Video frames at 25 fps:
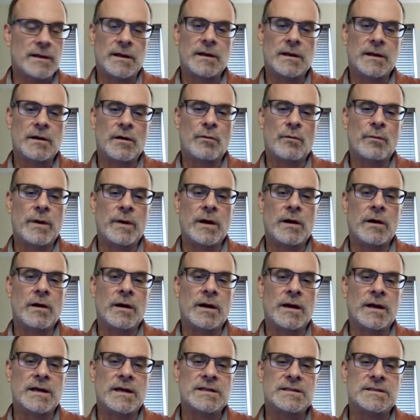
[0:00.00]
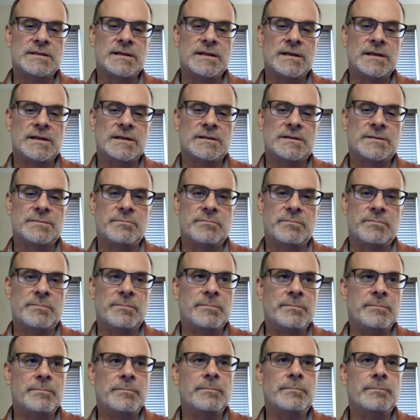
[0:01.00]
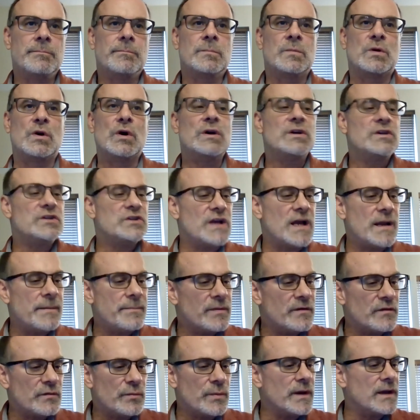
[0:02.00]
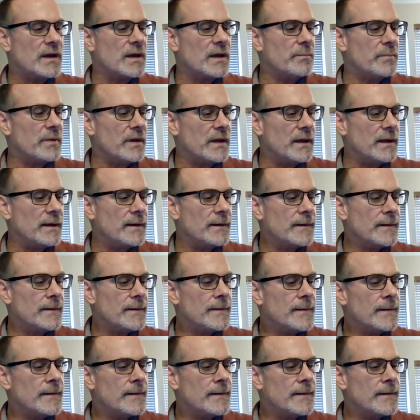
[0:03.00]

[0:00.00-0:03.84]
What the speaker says: we are as good a shape as we can be.